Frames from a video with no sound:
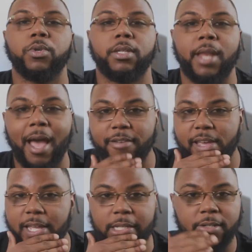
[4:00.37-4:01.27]
we
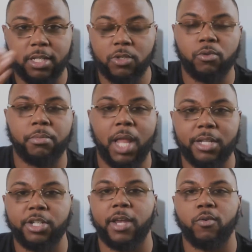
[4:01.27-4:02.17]
navigate into this new
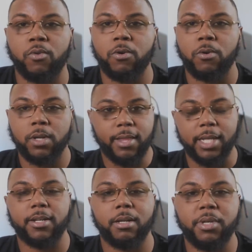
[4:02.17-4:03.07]
blockchain world,
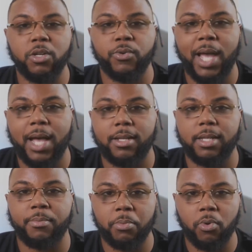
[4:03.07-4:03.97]
that's going to be the reality.
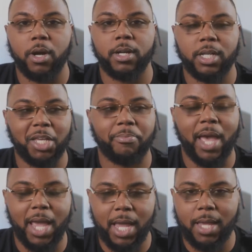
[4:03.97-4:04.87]
People are going to get
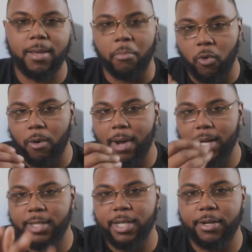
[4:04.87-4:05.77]
paid more
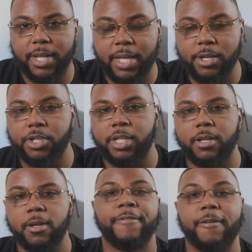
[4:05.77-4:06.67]
monetary
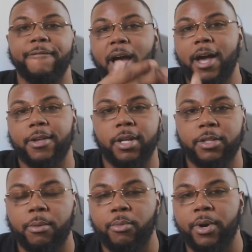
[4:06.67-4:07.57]
energy for the value that
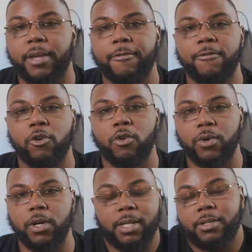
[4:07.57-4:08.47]
they're bringing
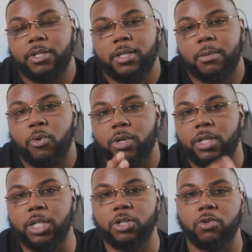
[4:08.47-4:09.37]
forward in just a more
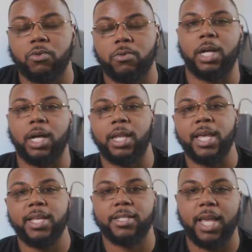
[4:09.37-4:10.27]
digital
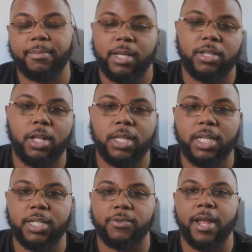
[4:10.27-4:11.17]
landscape. That's all it
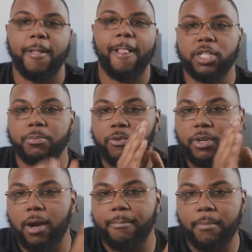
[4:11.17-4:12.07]
is, right? Just moving
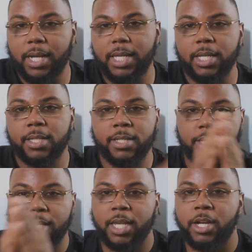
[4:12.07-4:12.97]
our money to
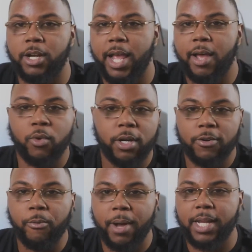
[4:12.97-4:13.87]
the internet where
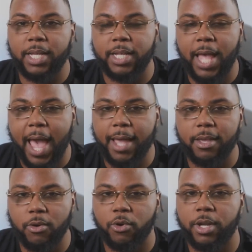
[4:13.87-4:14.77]
nobody can hack
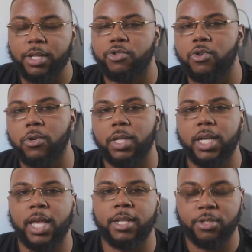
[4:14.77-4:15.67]
it or control it.
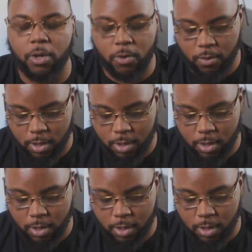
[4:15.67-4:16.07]
And so